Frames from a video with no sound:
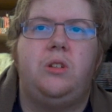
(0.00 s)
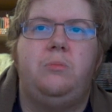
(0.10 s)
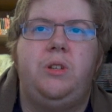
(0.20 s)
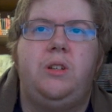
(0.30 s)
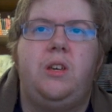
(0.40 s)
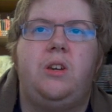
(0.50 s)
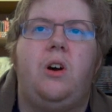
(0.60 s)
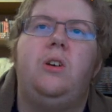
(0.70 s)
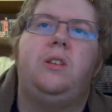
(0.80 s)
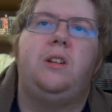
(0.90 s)
ability
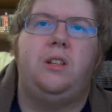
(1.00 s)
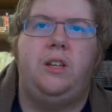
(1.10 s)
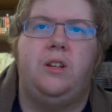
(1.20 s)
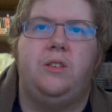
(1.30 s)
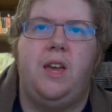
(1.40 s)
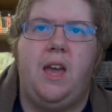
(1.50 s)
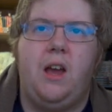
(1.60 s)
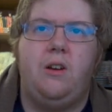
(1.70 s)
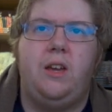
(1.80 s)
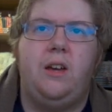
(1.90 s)
called Clear the
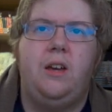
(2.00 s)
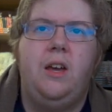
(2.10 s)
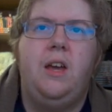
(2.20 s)
Area.